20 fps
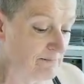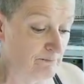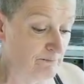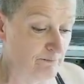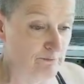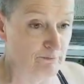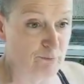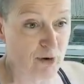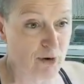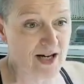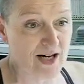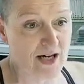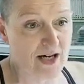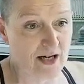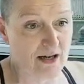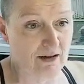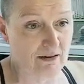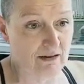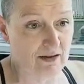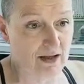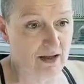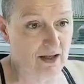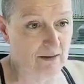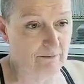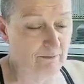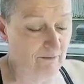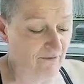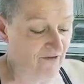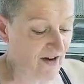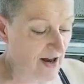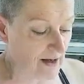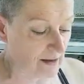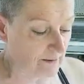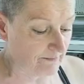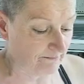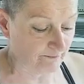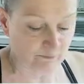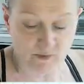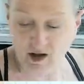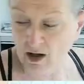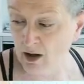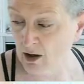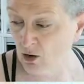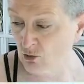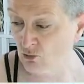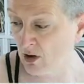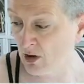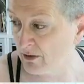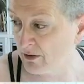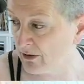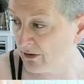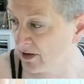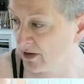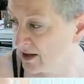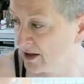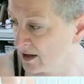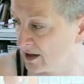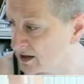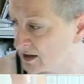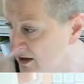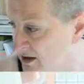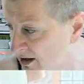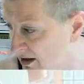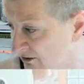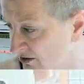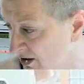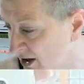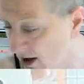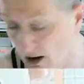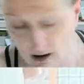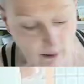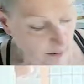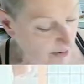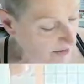breaking the vellum rather than giving up